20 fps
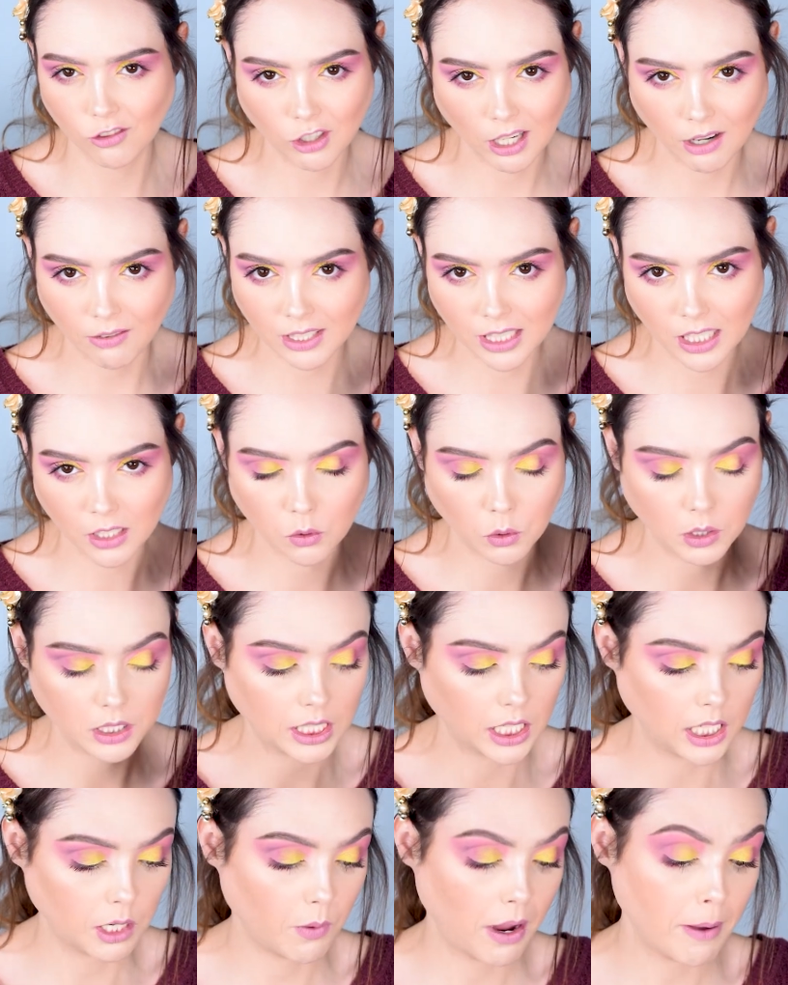of gravitate
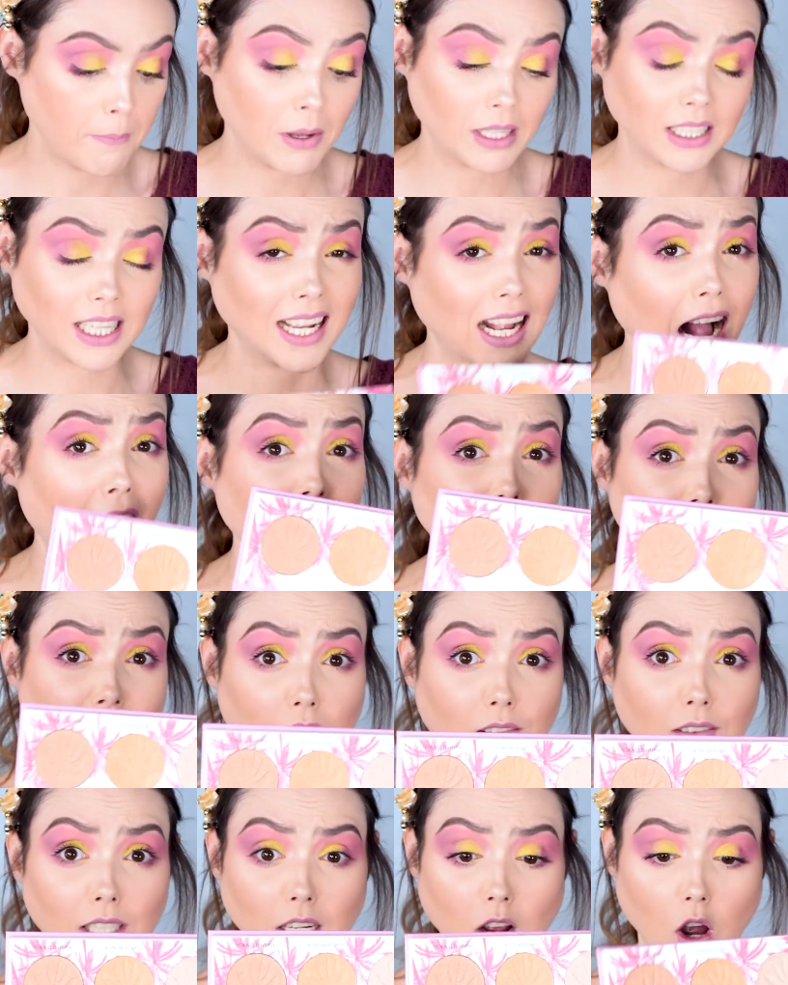towards anyway. But like, I
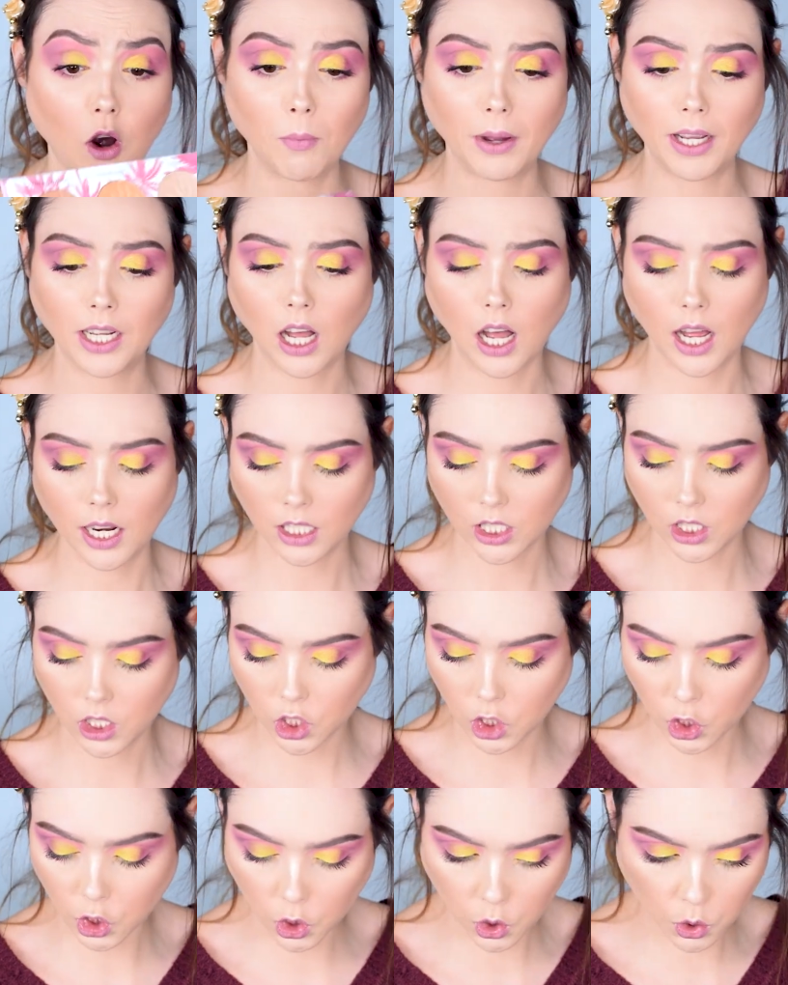love it. Oh my God,
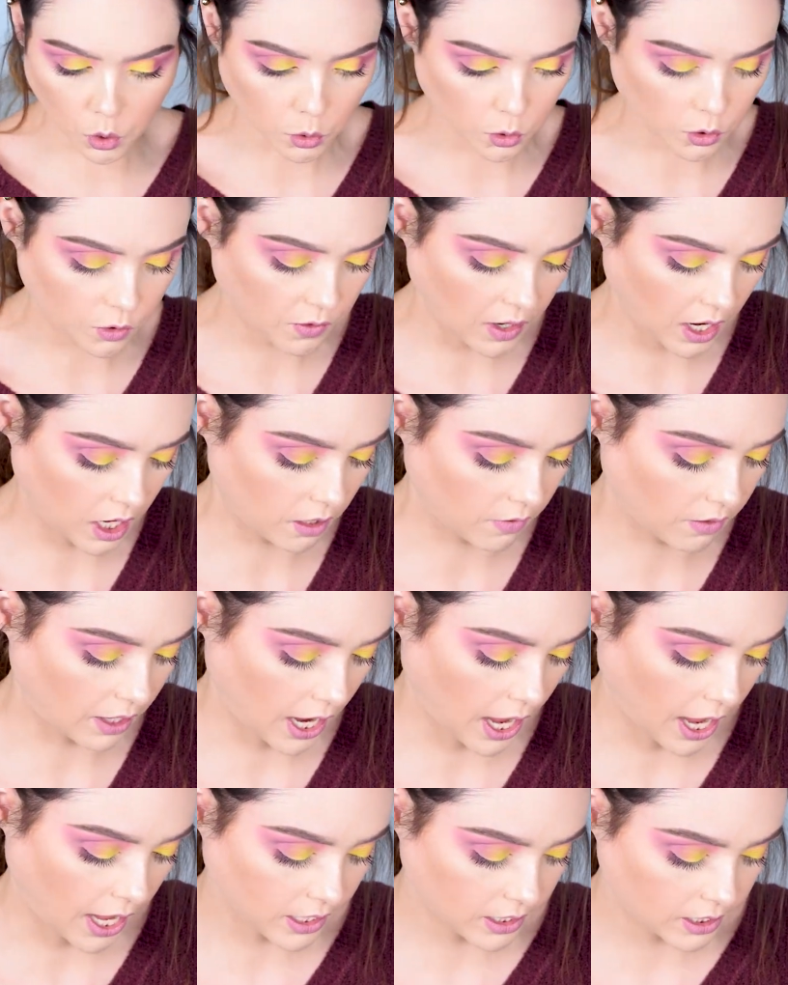huge fan of
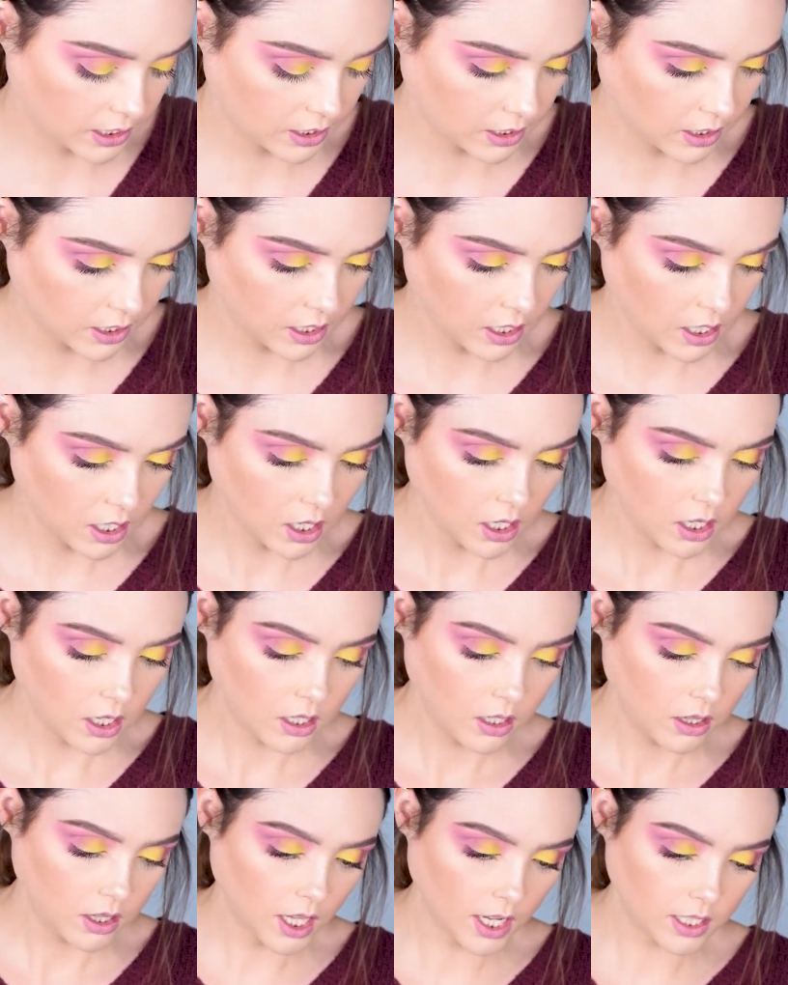that.
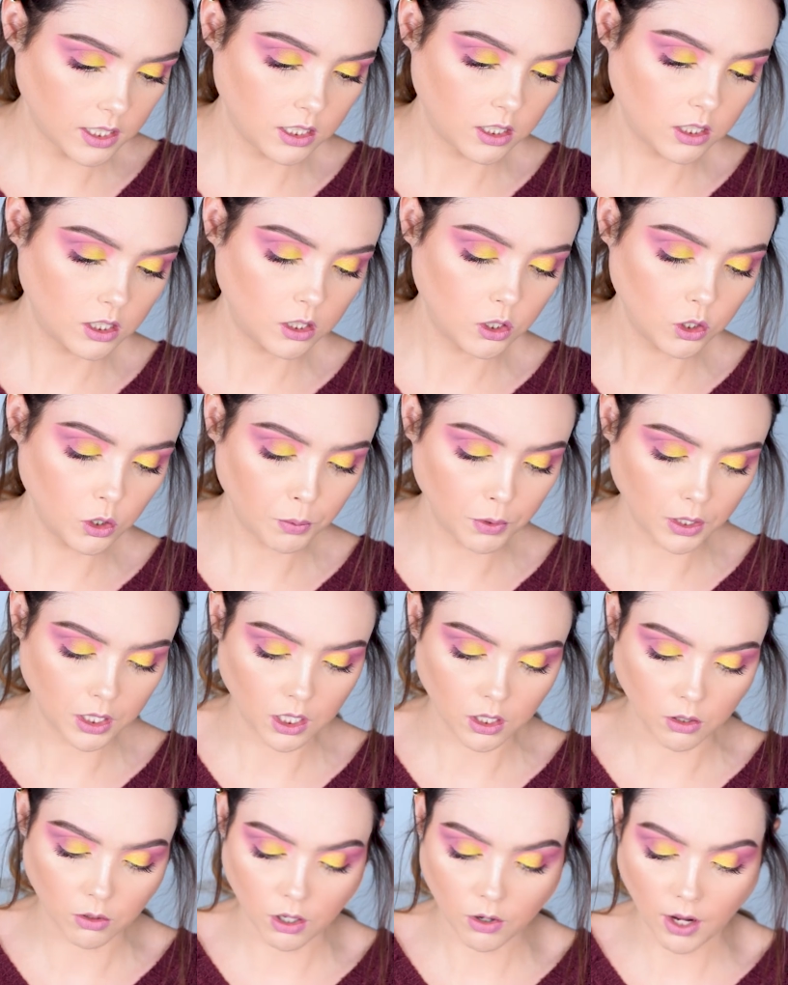That's super
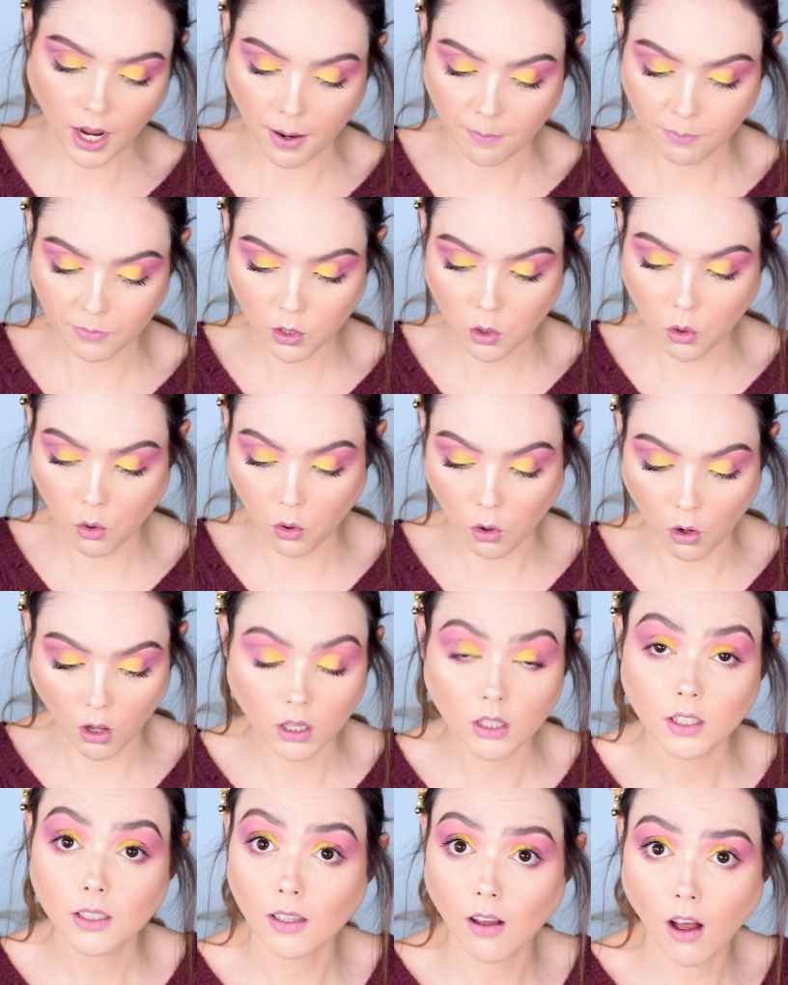cute. Okay,
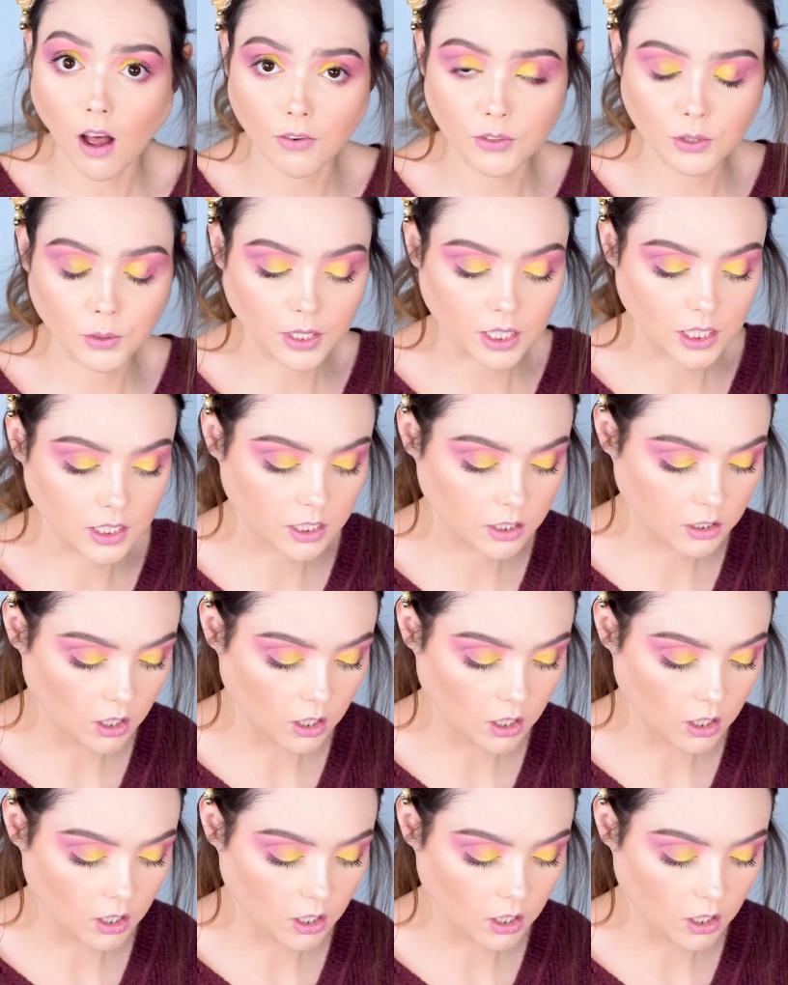cool. Off to a good